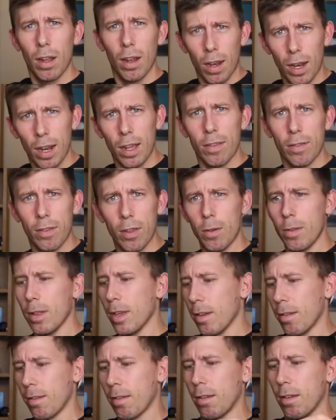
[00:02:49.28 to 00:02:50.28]
let's do
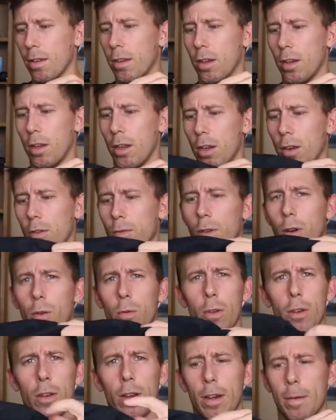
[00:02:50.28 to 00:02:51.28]
this. Roll
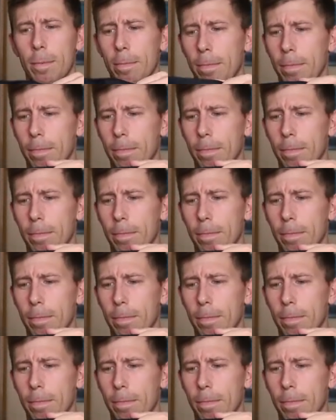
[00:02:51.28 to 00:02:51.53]
the hood up,